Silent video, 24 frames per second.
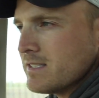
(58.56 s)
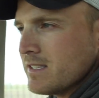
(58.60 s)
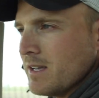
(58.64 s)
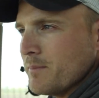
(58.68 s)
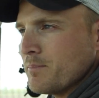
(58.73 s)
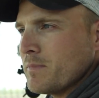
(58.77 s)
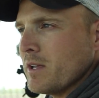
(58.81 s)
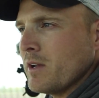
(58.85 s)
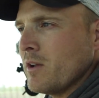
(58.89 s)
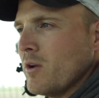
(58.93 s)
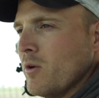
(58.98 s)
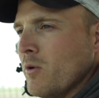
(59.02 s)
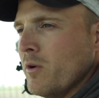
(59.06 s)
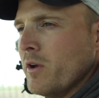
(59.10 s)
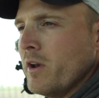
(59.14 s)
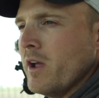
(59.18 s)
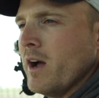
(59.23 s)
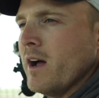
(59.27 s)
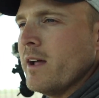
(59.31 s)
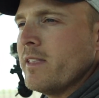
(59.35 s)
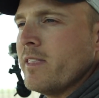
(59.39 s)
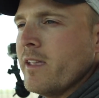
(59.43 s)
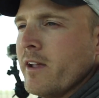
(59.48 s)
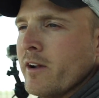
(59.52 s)
something going
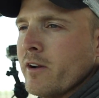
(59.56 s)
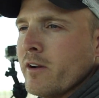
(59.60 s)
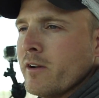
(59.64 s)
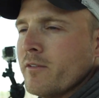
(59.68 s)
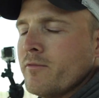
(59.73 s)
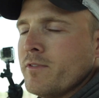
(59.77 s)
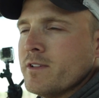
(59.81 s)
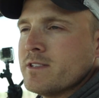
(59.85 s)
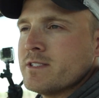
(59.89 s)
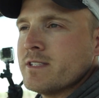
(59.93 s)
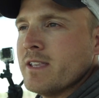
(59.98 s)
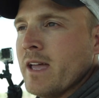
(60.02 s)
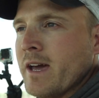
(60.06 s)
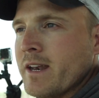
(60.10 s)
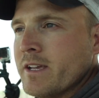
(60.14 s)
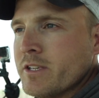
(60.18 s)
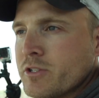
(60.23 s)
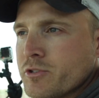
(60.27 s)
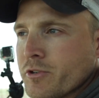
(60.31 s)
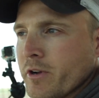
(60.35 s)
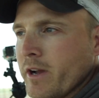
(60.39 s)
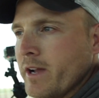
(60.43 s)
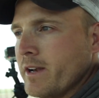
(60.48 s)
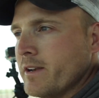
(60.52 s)
on there. If it's not a
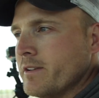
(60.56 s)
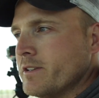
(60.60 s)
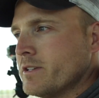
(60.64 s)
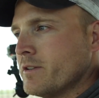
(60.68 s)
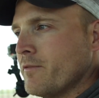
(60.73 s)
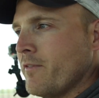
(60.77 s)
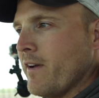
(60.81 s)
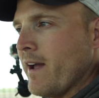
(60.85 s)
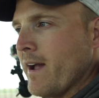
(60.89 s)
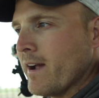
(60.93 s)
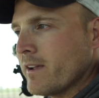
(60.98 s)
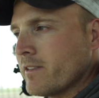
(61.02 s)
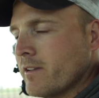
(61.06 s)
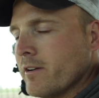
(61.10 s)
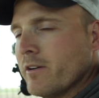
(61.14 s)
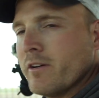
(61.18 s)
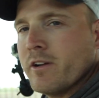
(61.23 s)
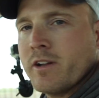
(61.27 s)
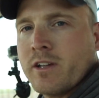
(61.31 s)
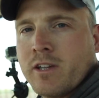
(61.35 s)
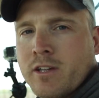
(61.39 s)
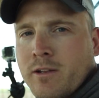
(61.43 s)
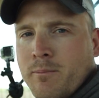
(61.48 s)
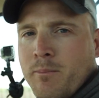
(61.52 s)
drainage factor,
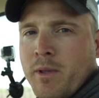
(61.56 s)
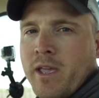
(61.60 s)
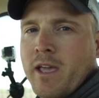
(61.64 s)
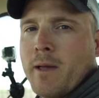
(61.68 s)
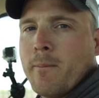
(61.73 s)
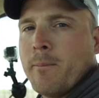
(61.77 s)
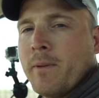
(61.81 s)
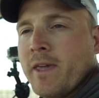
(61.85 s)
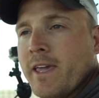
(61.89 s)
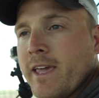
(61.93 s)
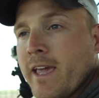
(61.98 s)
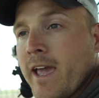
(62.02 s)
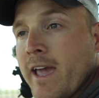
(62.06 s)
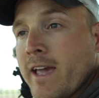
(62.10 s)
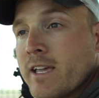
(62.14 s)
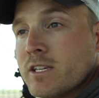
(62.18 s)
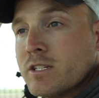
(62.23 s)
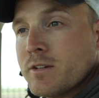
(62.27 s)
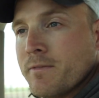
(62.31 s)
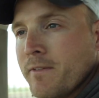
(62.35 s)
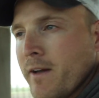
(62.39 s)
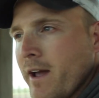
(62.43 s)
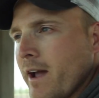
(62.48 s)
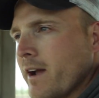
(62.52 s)
it could be a
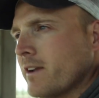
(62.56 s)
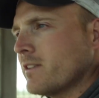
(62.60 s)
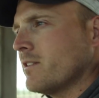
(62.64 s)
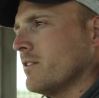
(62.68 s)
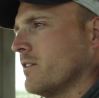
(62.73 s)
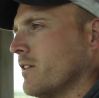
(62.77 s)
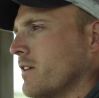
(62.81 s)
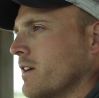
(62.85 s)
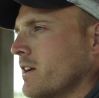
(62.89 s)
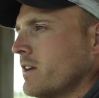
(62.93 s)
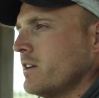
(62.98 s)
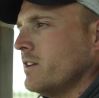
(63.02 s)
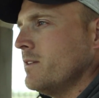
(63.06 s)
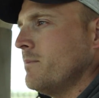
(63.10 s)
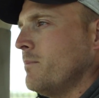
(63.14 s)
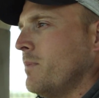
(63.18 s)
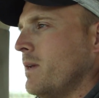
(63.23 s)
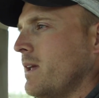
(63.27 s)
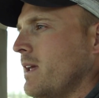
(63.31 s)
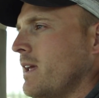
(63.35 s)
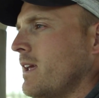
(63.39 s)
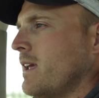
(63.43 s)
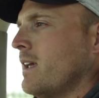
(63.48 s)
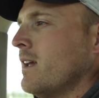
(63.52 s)
pH factor, it could
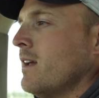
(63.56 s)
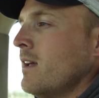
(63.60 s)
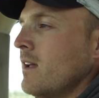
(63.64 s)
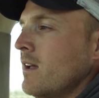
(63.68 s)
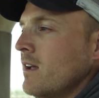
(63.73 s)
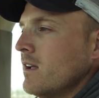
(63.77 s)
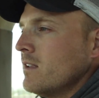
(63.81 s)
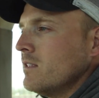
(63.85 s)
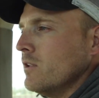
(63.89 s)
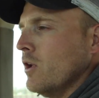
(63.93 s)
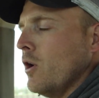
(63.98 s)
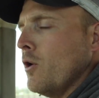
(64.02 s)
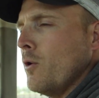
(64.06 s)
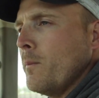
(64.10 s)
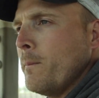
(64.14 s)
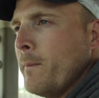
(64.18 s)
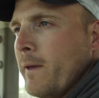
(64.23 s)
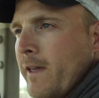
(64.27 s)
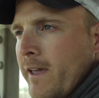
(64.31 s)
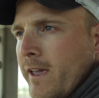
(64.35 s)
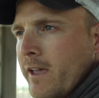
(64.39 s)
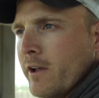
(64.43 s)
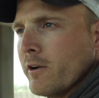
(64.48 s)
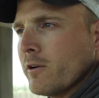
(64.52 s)
be low
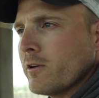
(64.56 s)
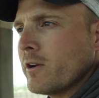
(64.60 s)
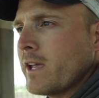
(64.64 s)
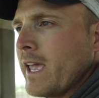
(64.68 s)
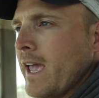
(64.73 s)
P or